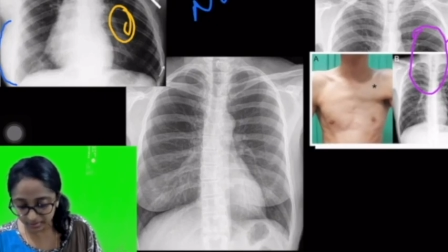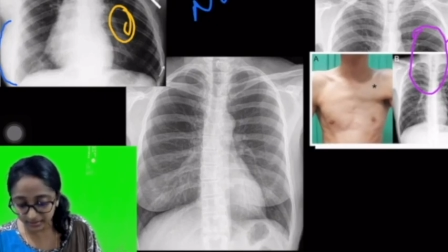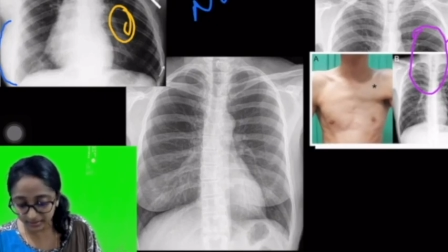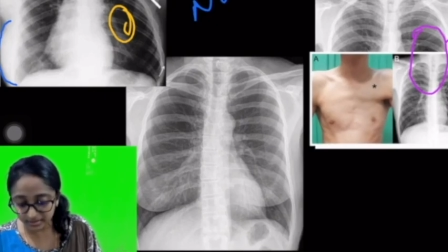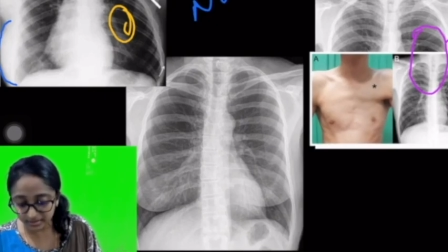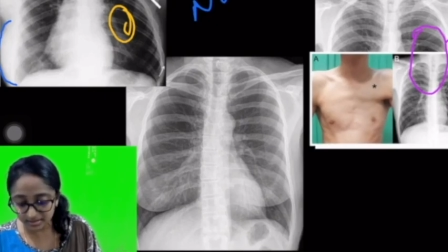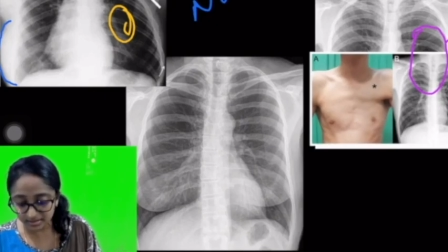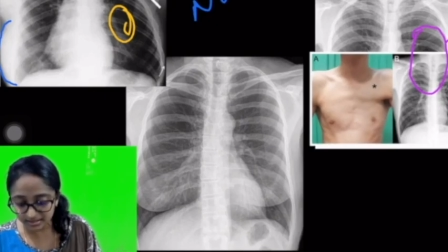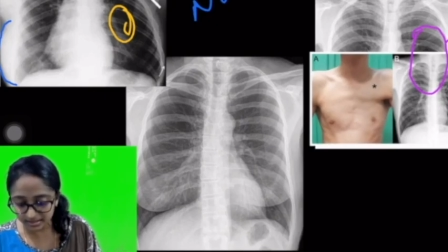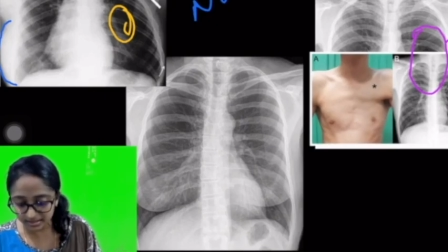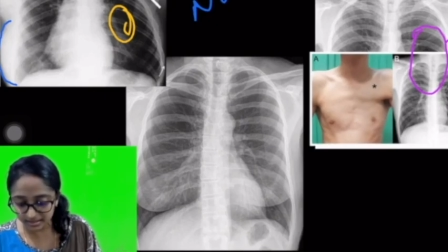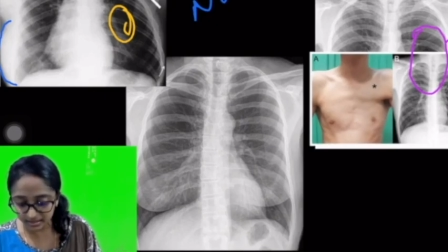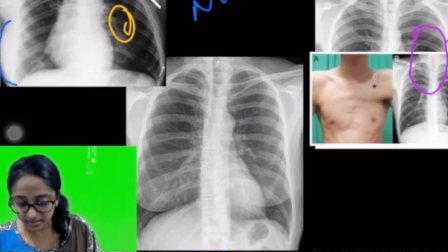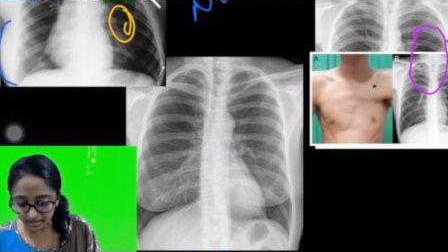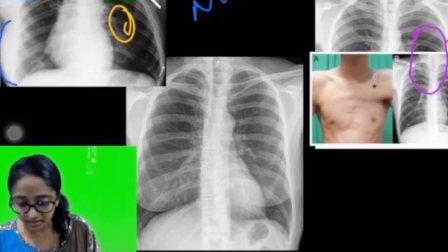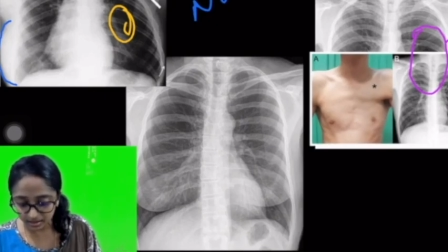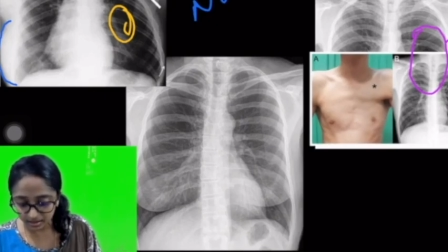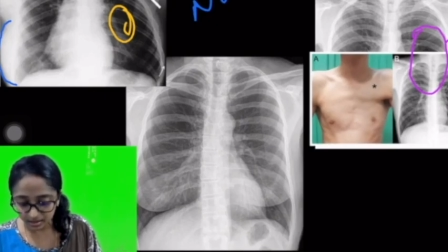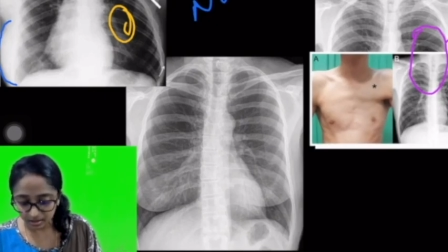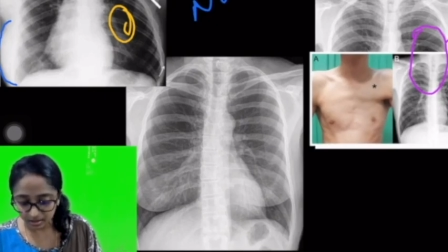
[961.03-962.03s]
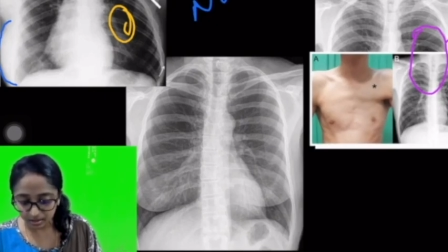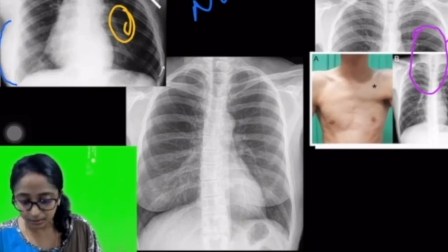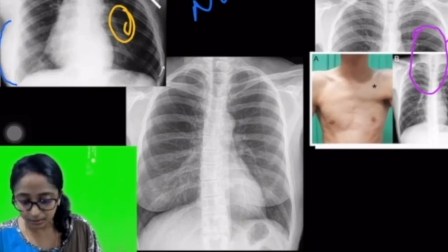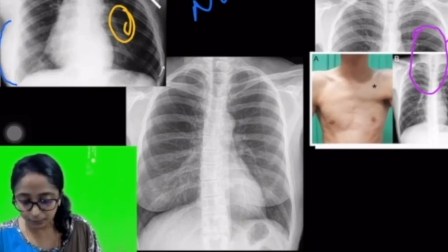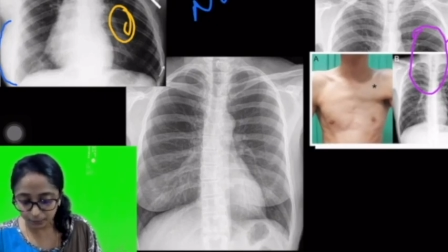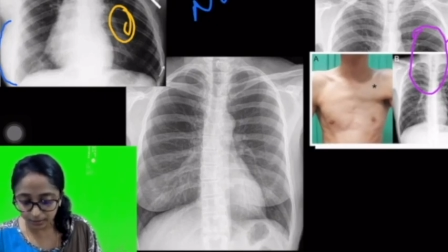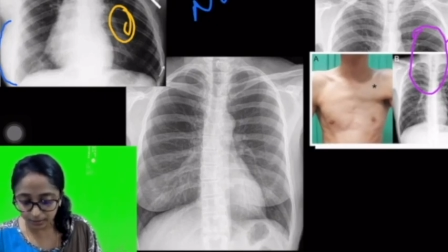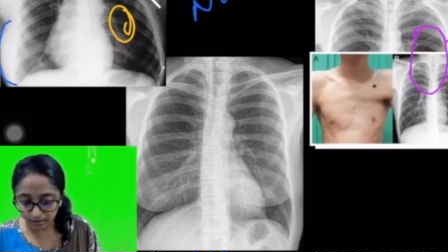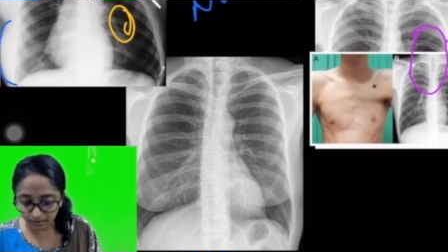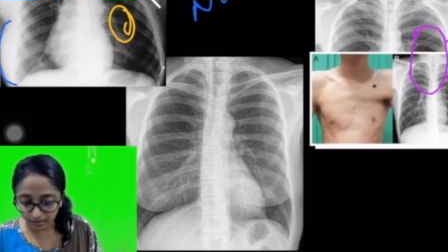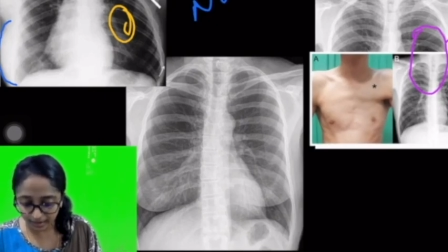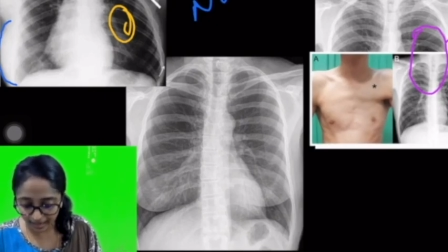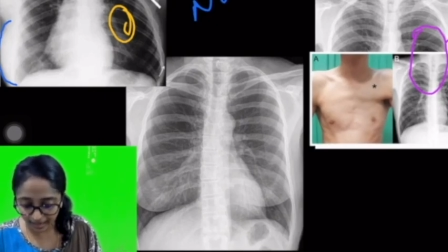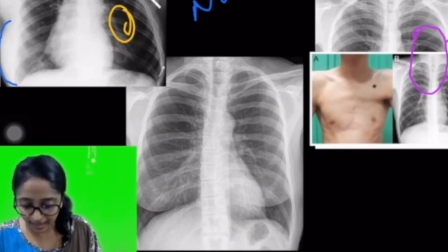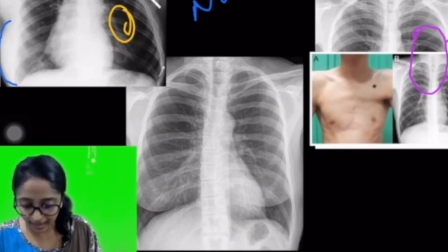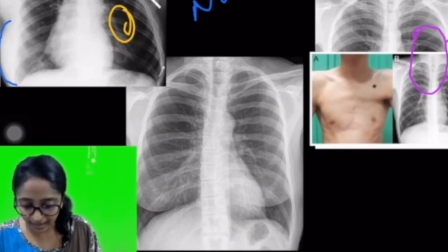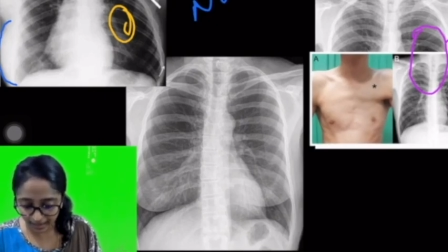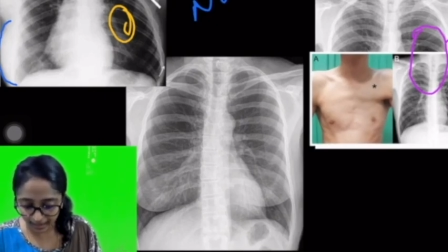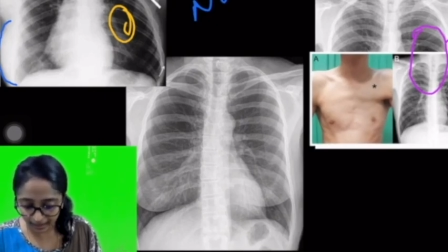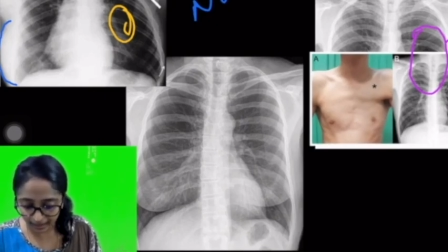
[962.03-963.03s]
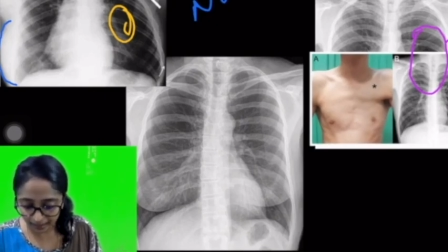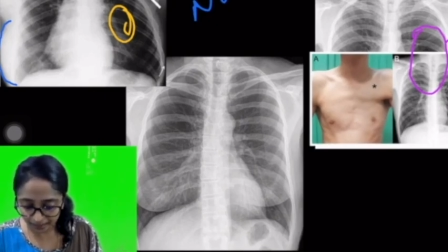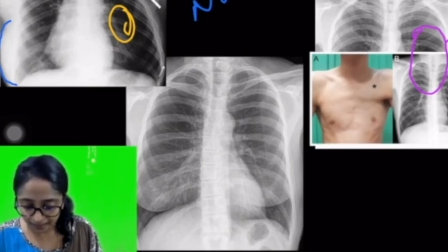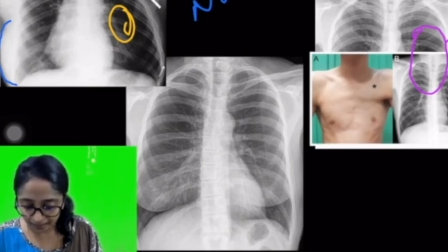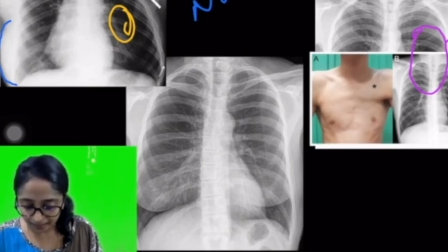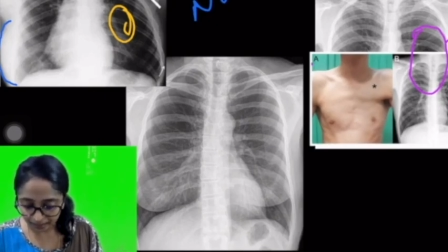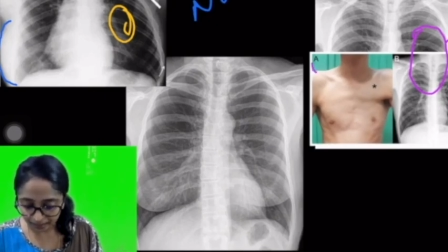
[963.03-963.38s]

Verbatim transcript: As you can see in the figure A,